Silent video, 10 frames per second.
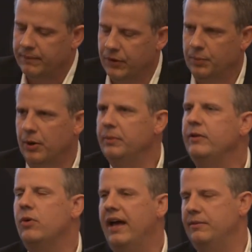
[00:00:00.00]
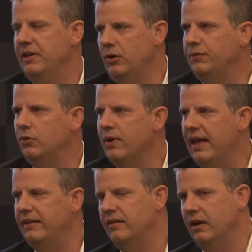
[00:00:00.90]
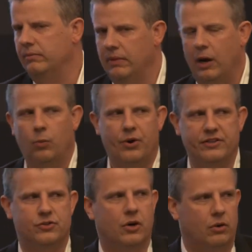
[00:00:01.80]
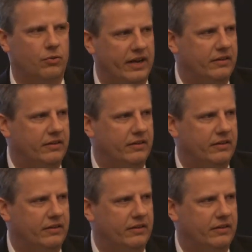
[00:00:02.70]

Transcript: You probably read, many of you read How Brands Grow, right?